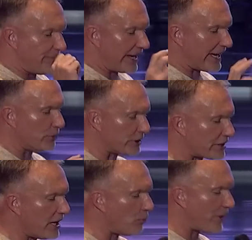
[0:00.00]
that he would
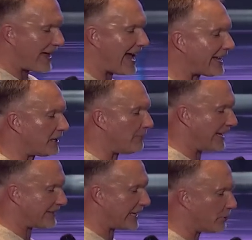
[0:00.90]
come with Adam
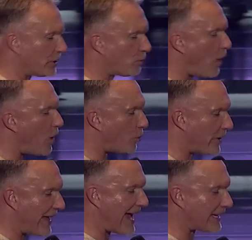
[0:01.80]
and that he would walk
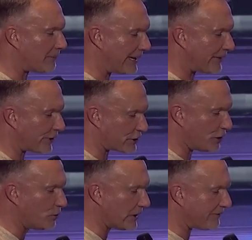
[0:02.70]
with Adam in the
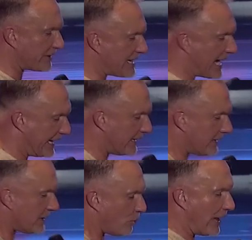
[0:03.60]
cool of the
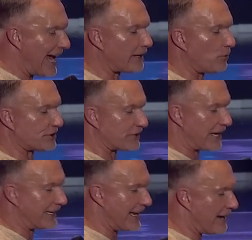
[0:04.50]
day. Well, Adam was
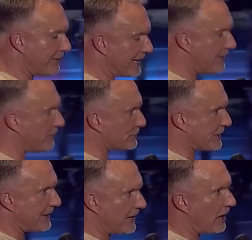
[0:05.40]
not in heaven, heaven was
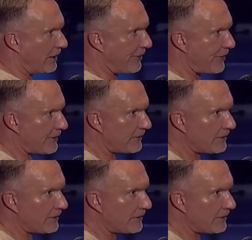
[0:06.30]
in the earth.